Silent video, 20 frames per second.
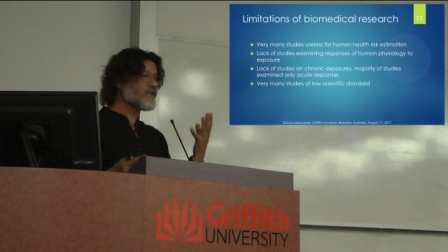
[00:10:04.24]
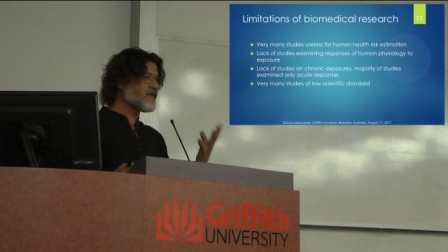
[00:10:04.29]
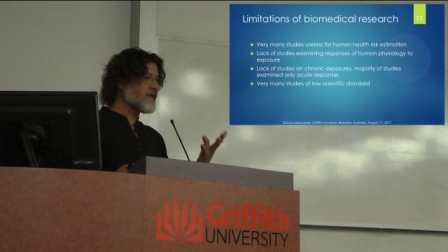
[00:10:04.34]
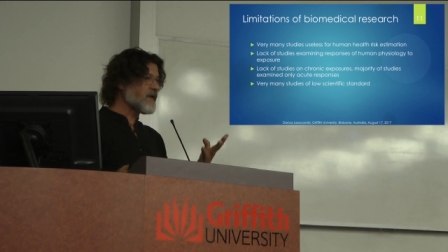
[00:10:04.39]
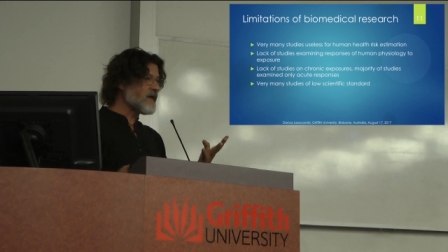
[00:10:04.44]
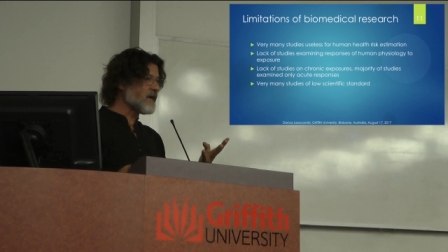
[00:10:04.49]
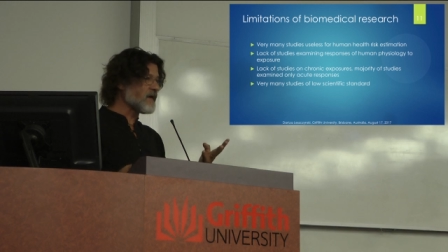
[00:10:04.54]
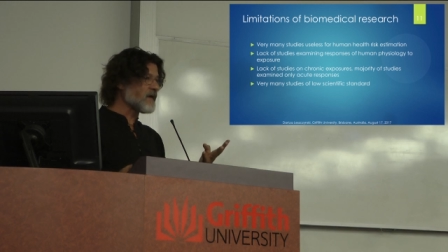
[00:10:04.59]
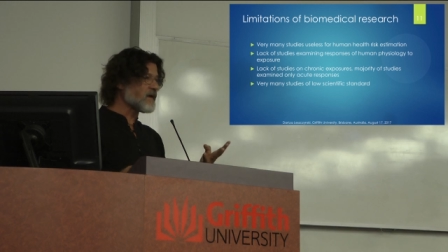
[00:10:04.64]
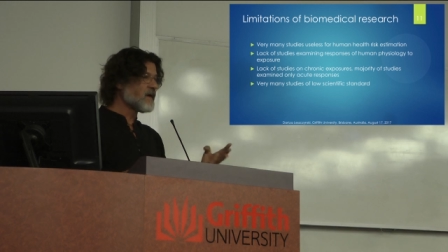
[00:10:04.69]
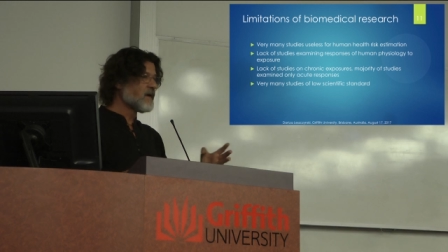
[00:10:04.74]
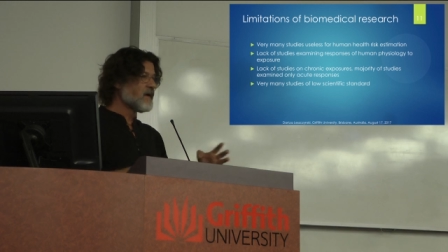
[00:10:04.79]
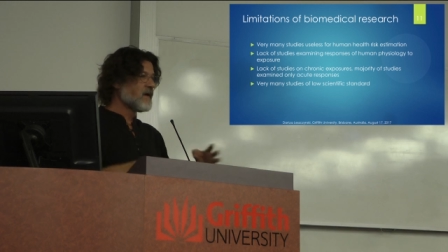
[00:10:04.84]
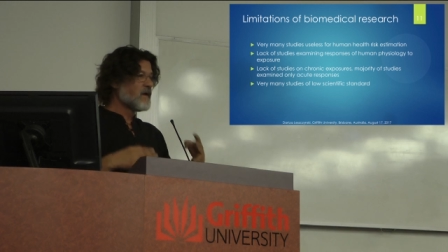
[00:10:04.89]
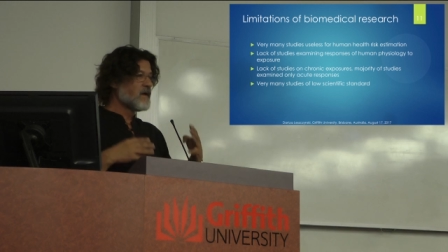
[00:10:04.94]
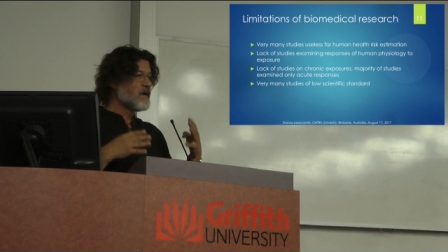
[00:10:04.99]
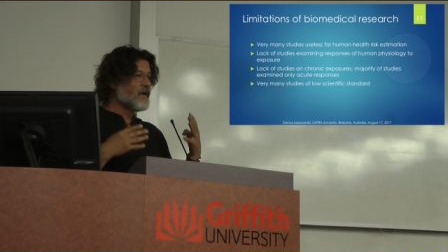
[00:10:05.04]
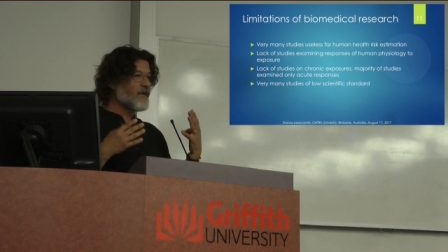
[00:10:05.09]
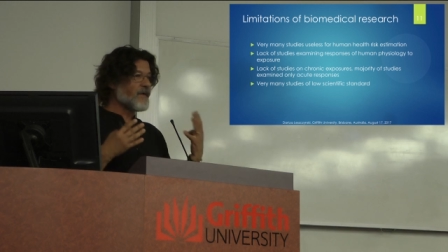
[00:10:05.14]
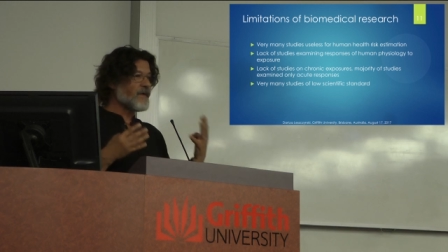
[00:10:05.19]
think
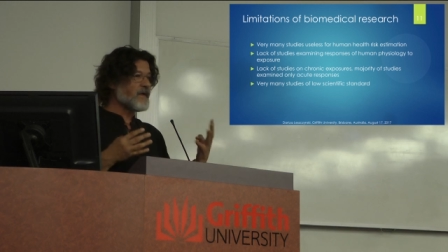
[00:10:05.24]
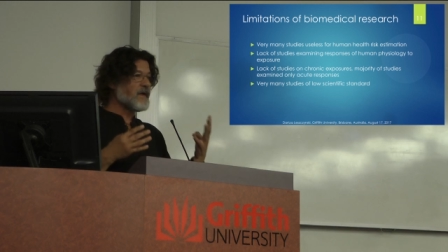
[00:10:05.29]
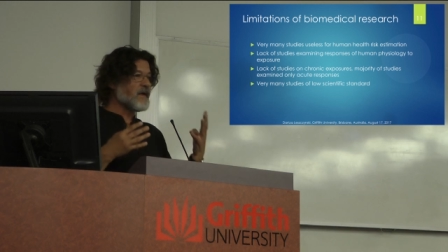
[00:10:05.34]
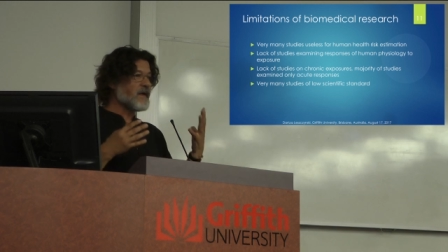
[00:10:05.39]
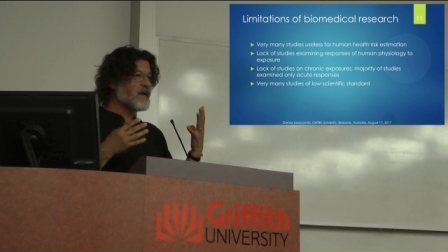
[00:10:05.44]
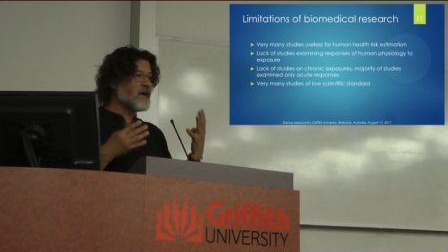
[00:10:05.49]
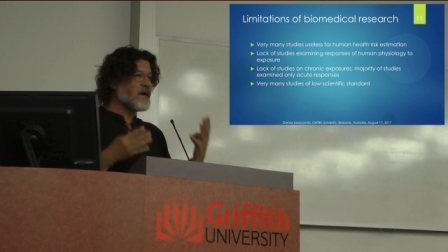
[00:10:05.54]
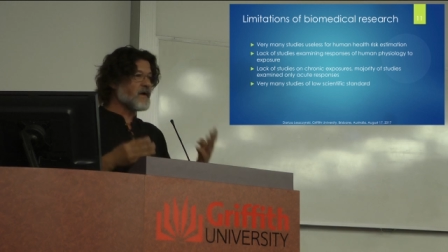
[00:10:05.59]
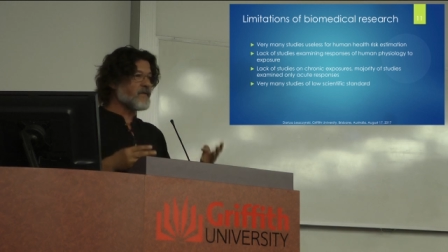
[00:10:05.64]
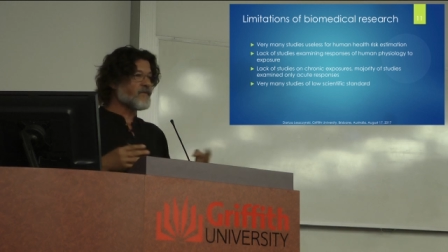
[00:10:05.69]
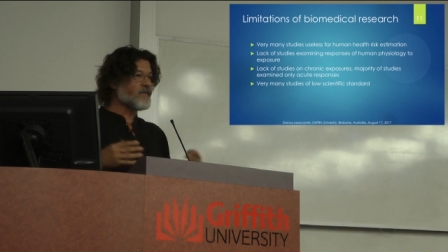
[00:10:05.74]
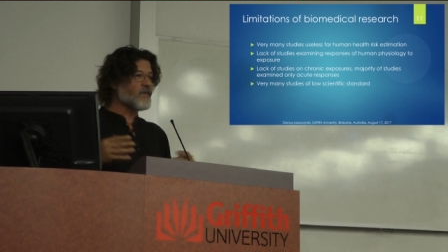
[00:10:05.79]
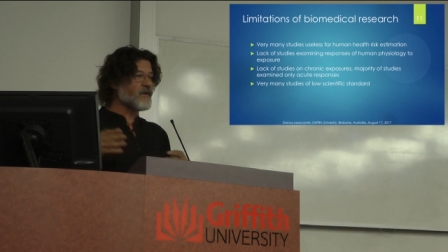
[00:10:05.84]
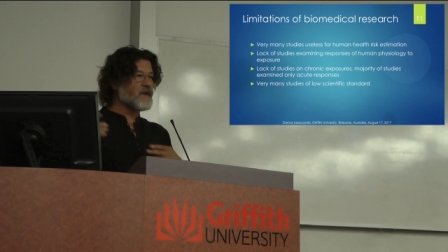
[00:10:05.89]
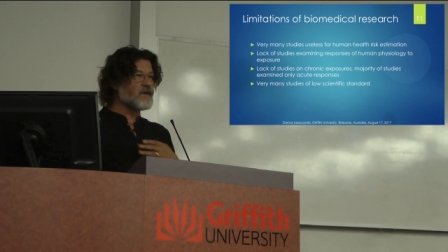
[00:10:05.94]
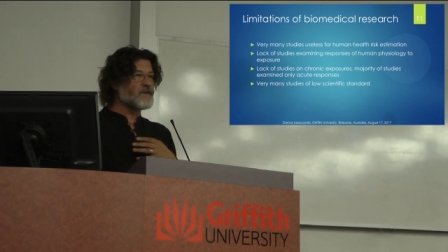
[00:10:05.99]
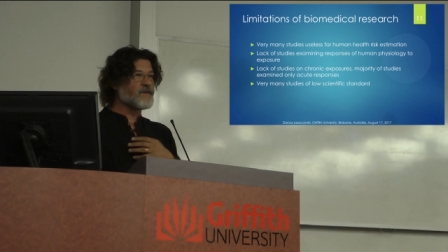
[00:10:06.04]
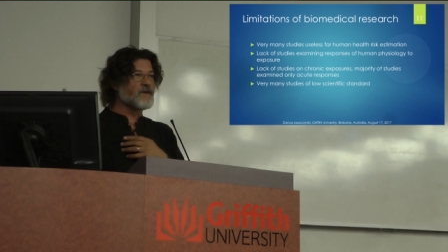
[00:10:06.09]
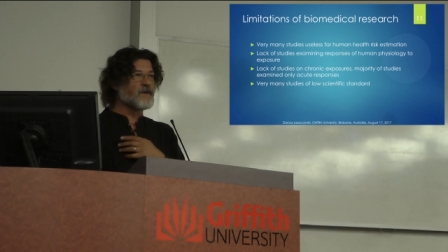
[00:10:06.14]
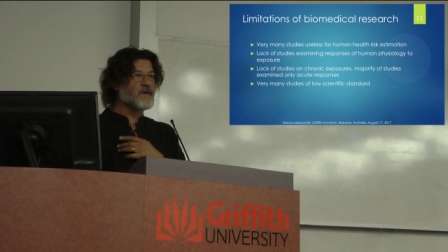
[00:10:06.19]
really carefully
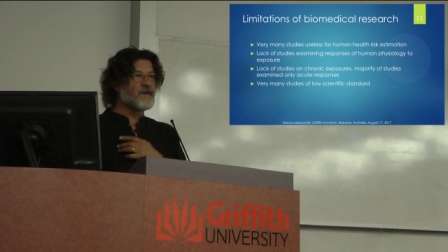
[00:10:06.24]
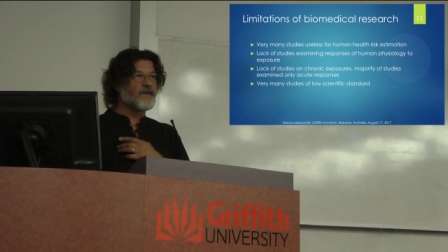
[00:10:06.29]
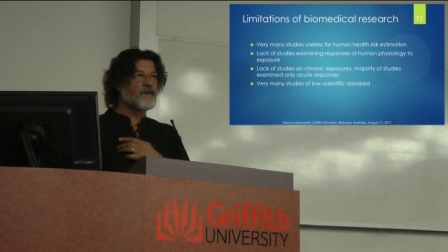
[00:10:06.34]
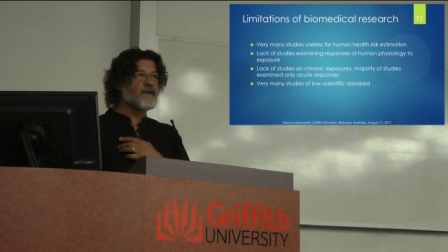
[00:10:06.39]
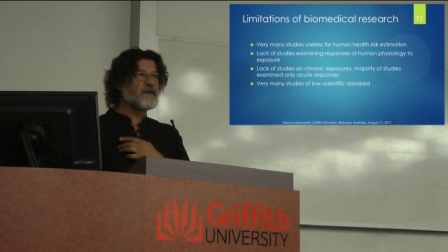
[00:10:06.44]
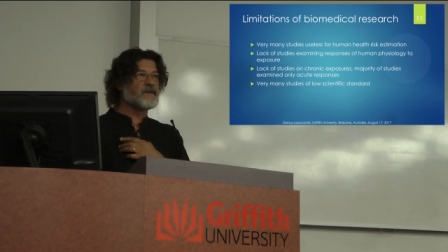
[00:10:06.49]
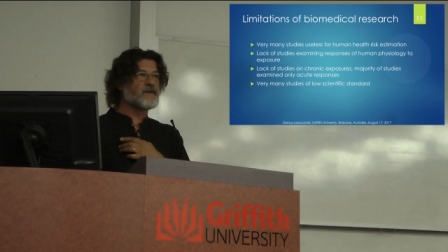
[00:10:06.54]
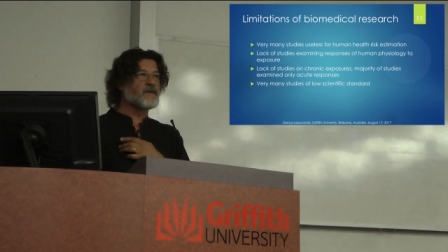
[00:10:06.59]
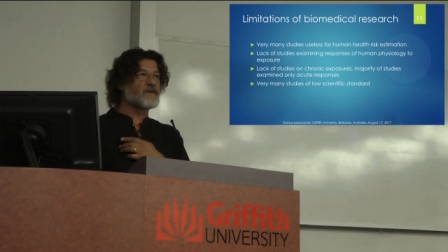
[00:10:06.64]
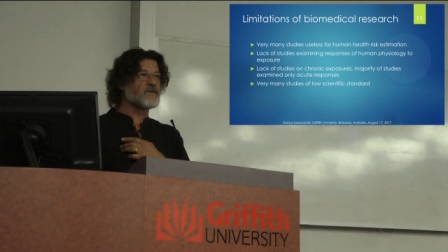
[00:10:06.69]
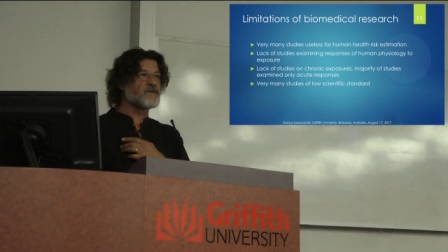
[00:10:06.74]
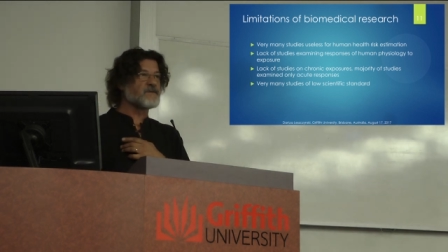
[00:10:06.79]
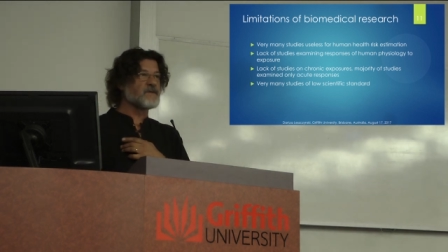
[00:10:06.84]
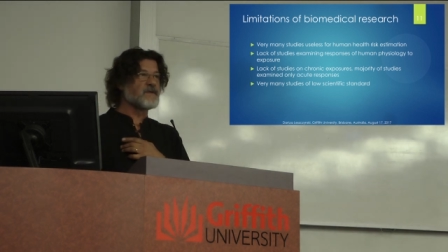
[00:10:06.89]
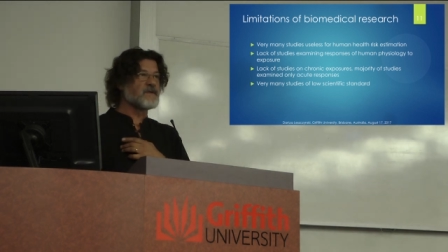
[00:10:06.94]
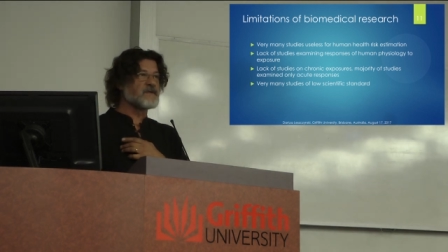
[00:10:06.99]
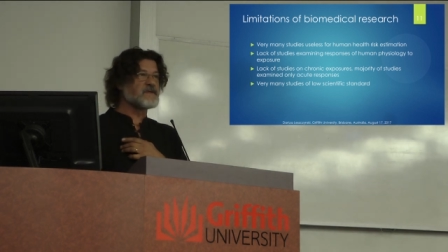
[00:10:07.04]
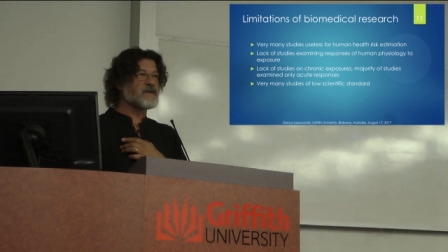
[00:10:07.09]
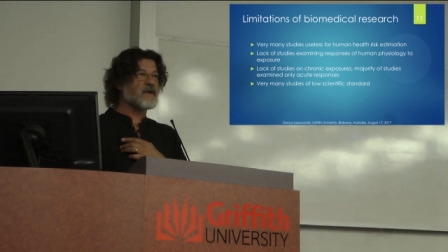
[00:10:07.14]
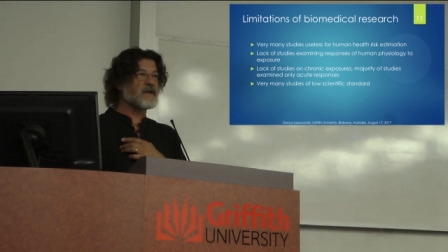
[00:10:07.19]
and you read the,
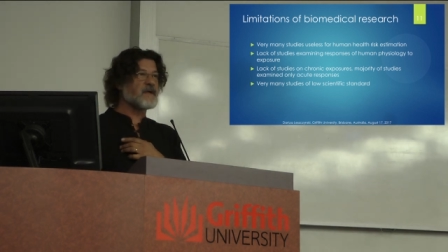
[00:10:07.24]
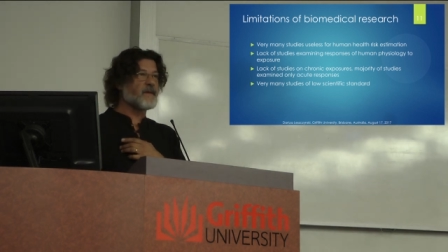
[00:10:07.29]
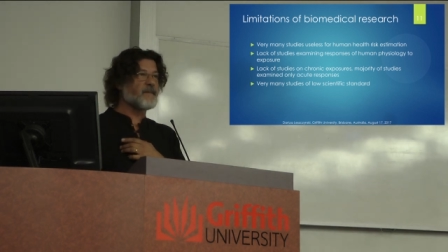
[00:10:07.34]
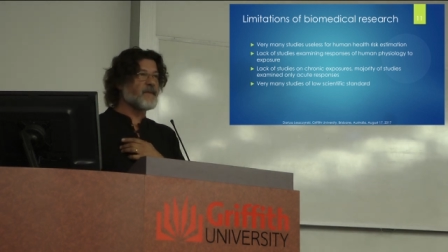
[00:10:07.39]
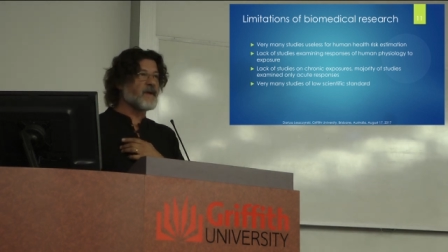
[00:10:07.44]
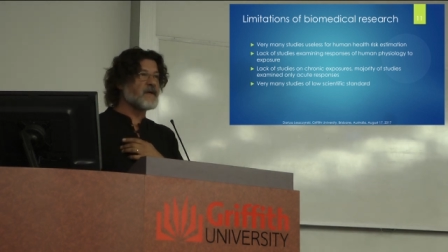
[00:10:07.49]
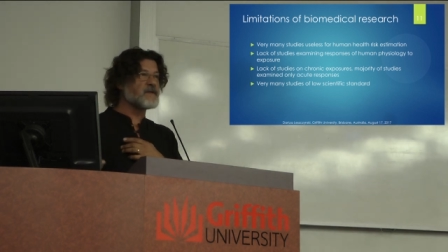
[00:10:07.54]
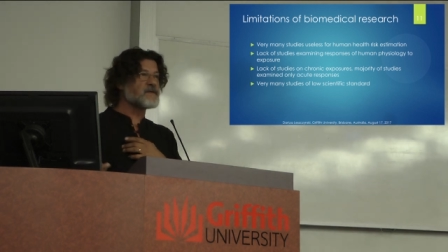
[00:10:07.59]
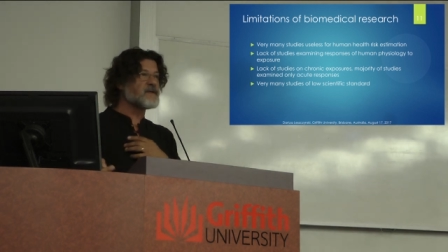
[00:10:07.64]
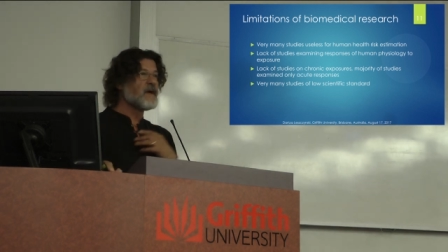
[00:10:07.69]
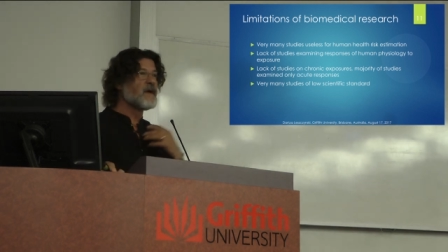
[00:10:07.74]
this database,